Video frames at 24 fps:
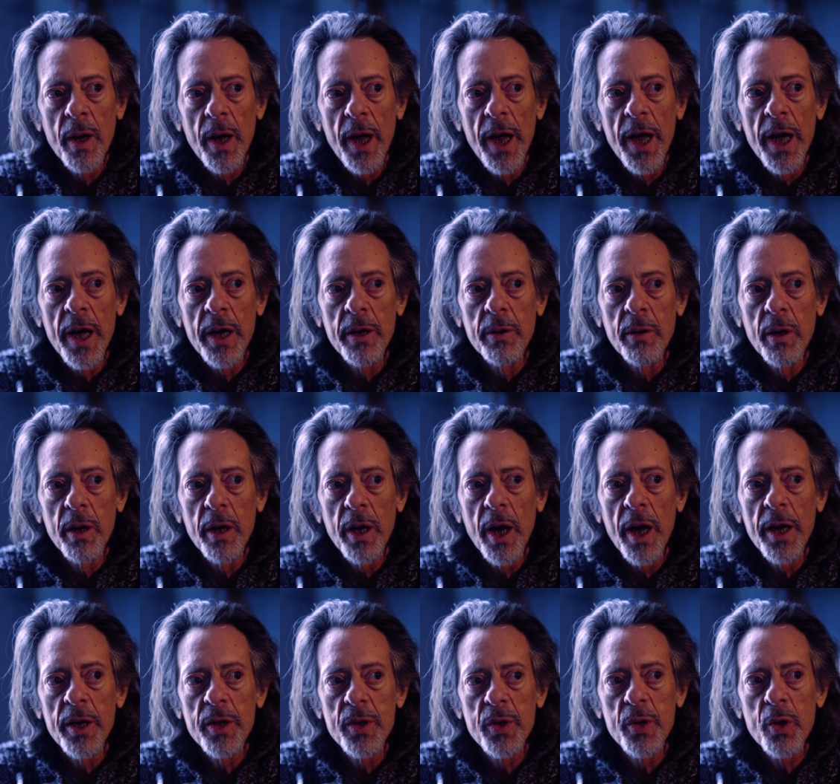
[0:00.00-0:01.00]
and
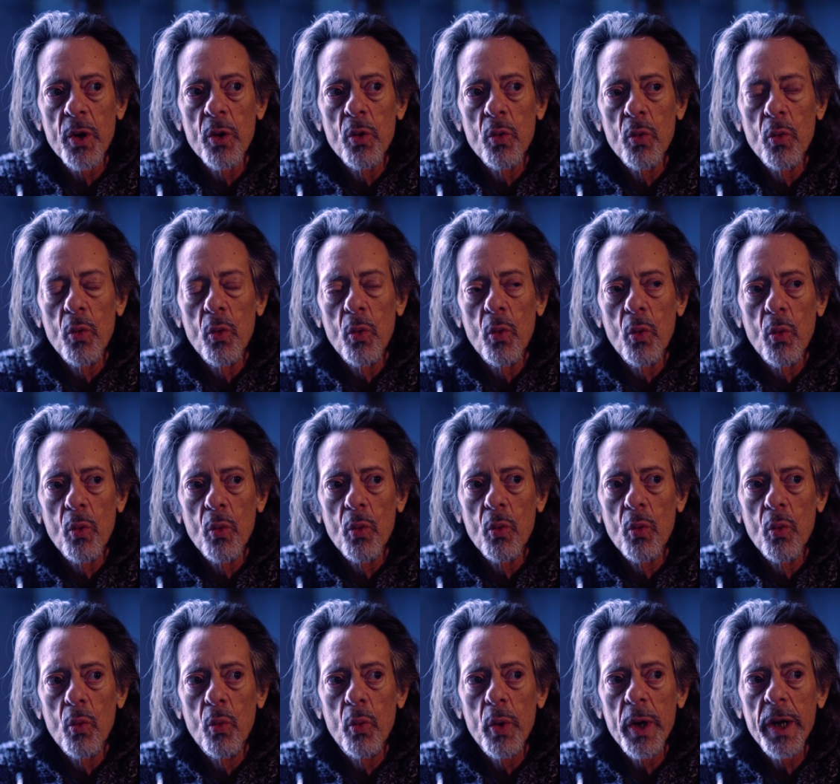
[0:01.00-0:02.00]
and so
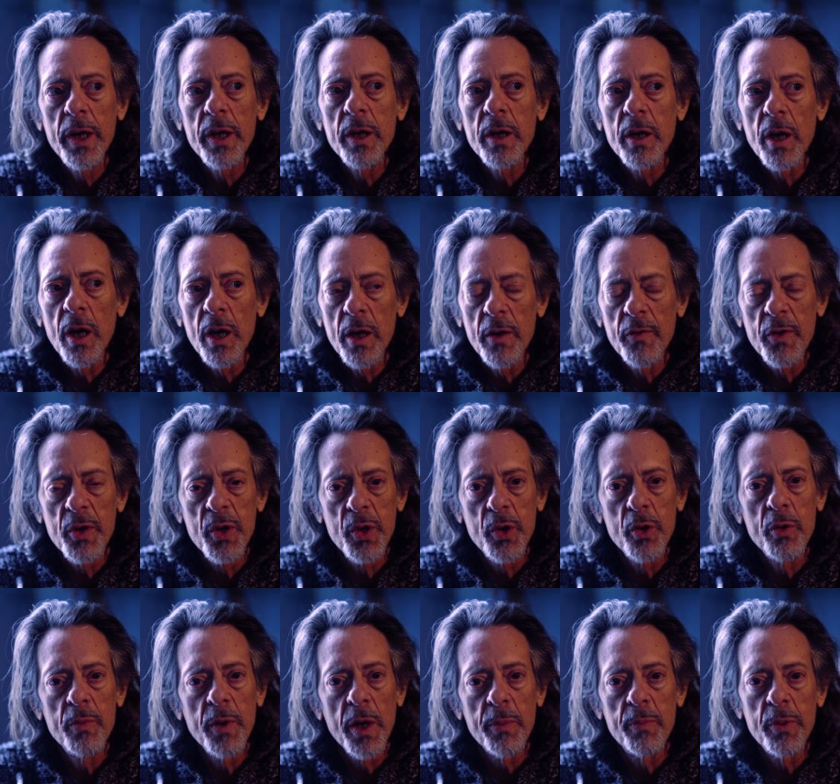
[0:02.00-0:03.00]
we can kind of
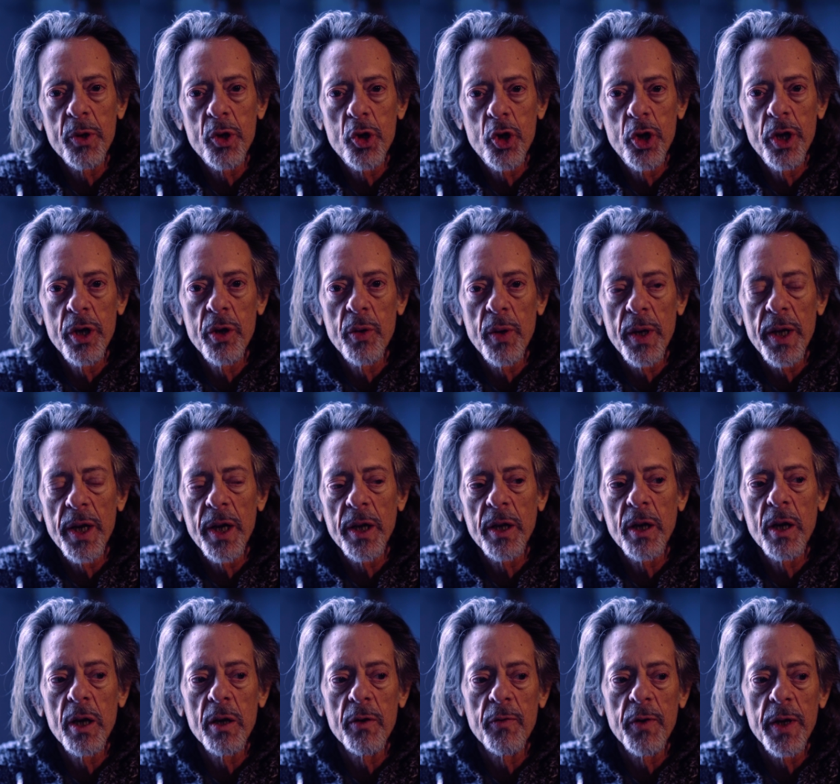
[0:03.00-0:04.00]
assume that Pacino had that
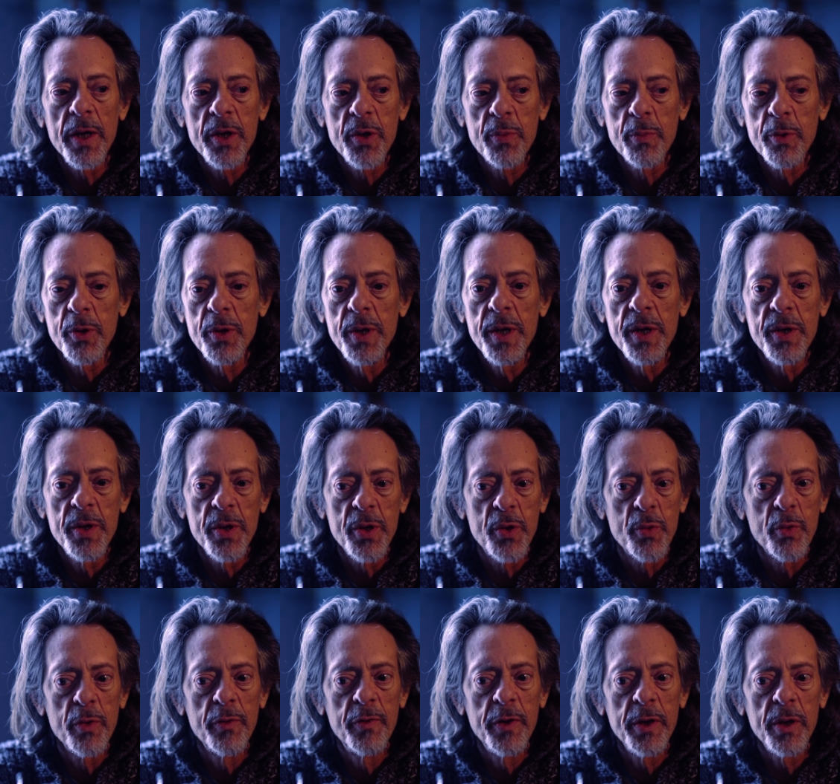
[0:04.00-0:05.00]
kind of expertise.
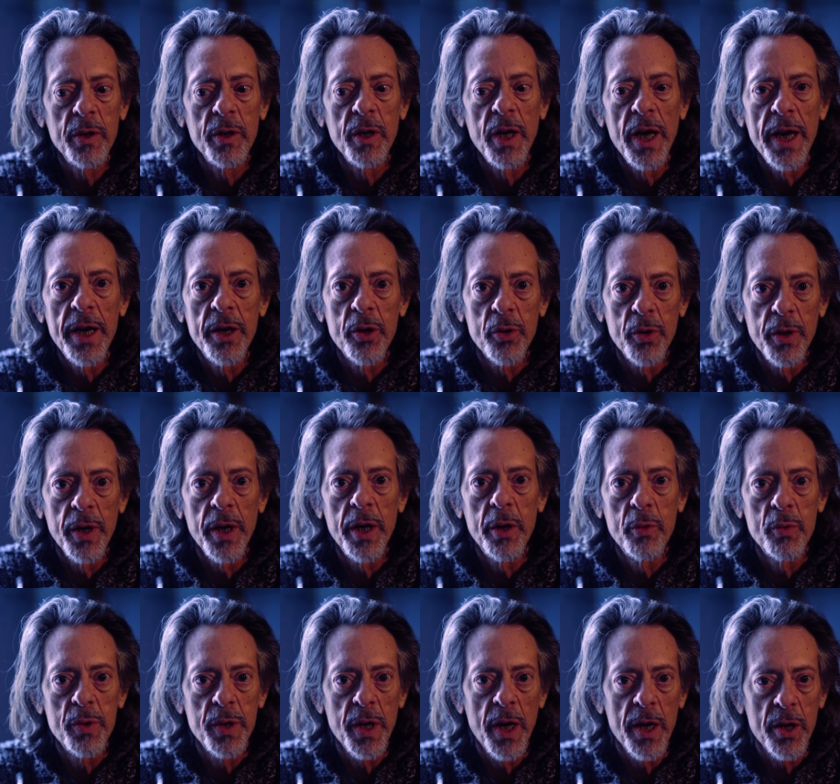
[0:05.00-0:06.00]
It's revealed later that he
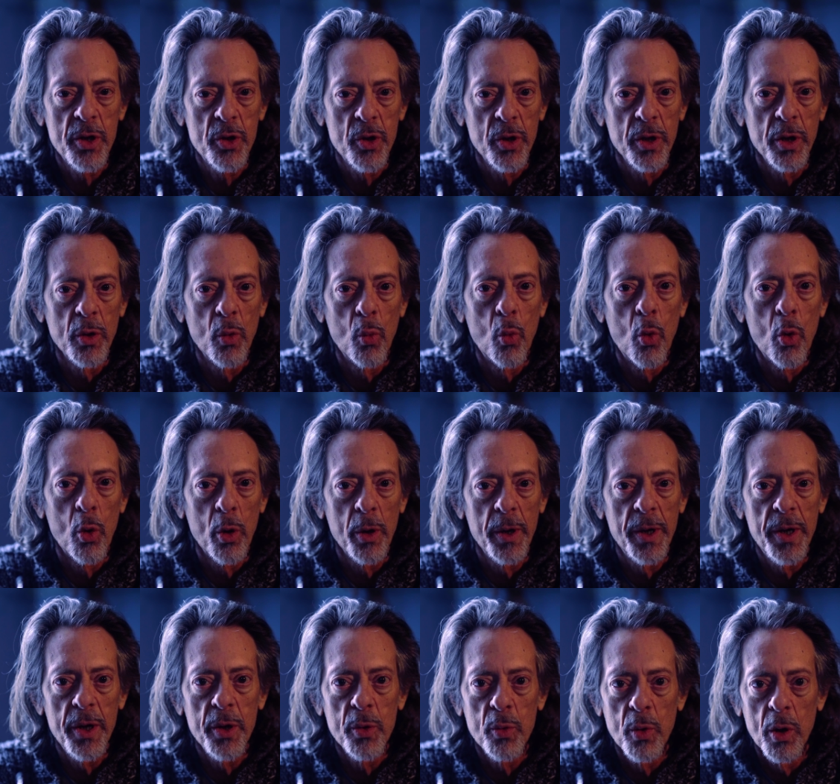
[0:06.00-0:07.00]
was actually a war
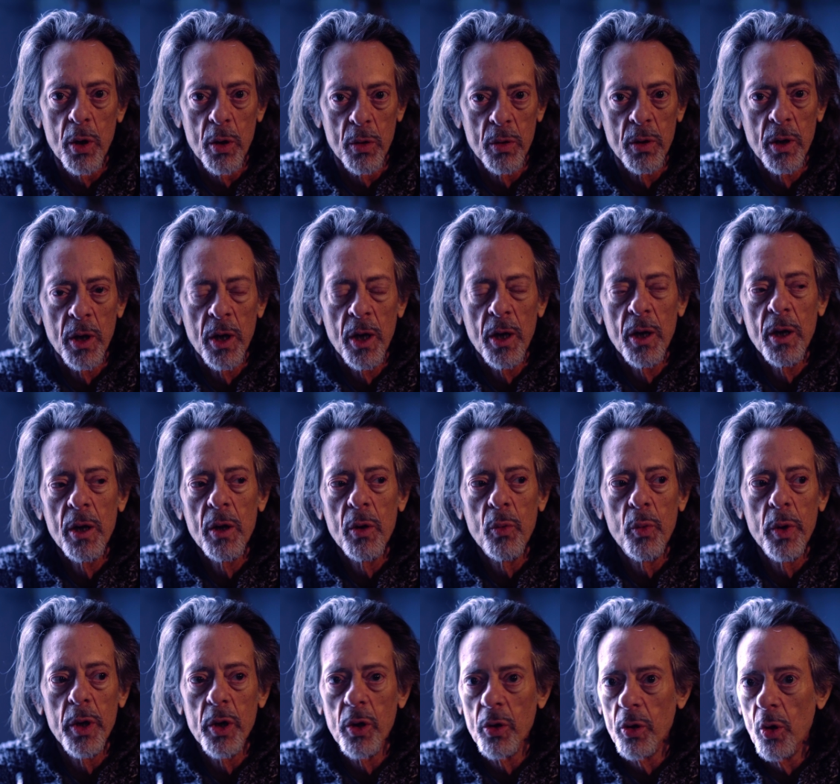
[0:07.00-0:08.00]
hero.
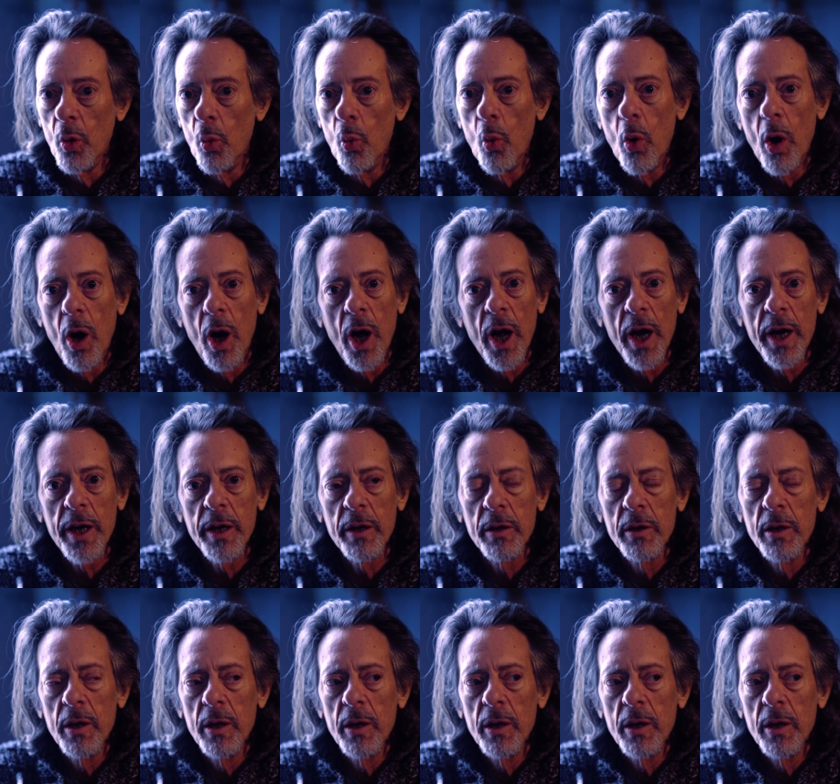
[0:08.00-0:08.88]
We don't know why.